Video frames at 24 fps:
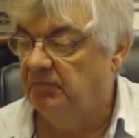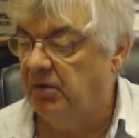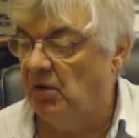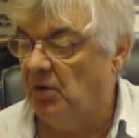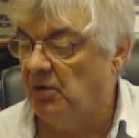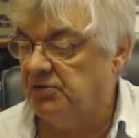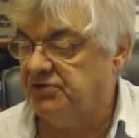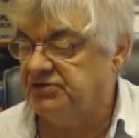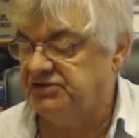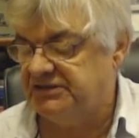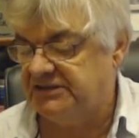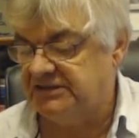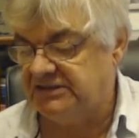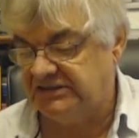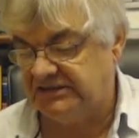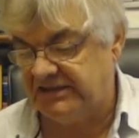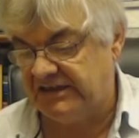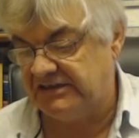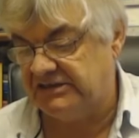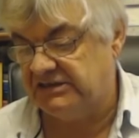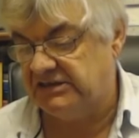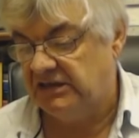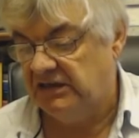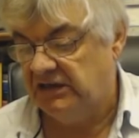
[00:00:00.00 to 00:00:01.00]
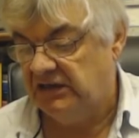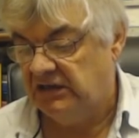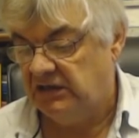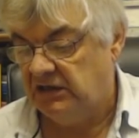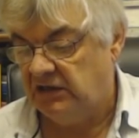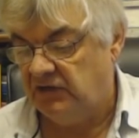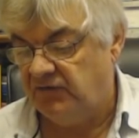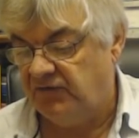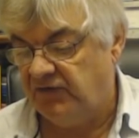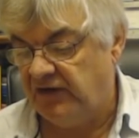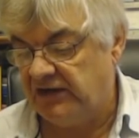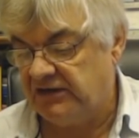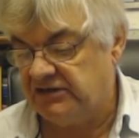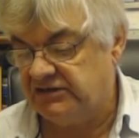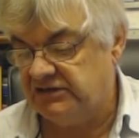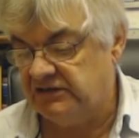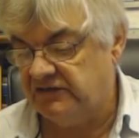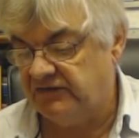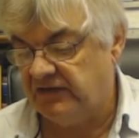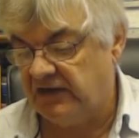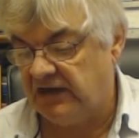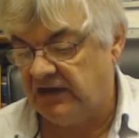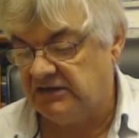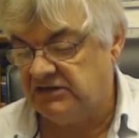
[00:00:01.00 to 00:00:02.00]
box it says
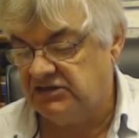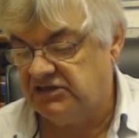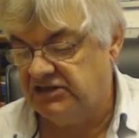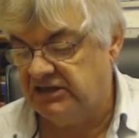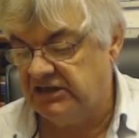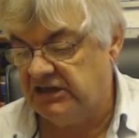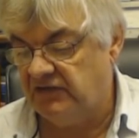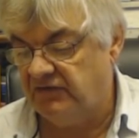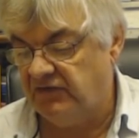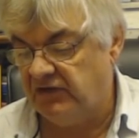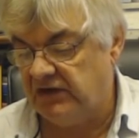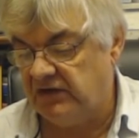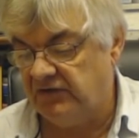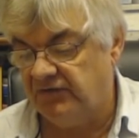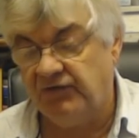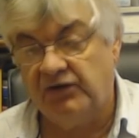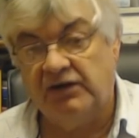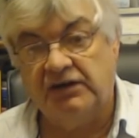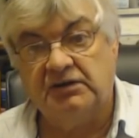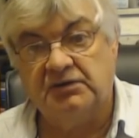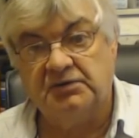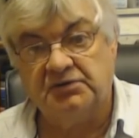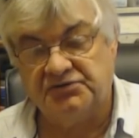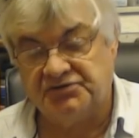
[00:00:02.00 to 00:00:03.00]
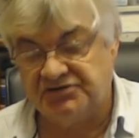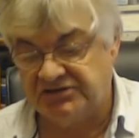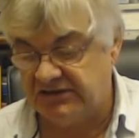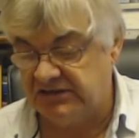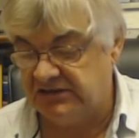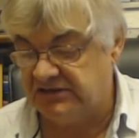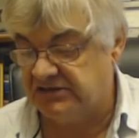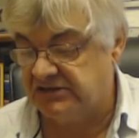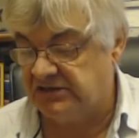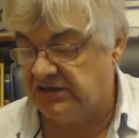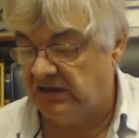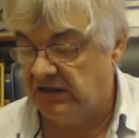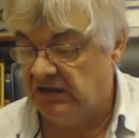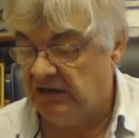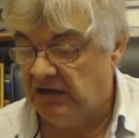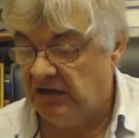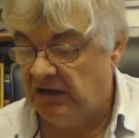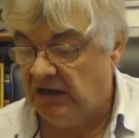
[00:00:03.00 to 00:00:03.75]
effective at TV frequencies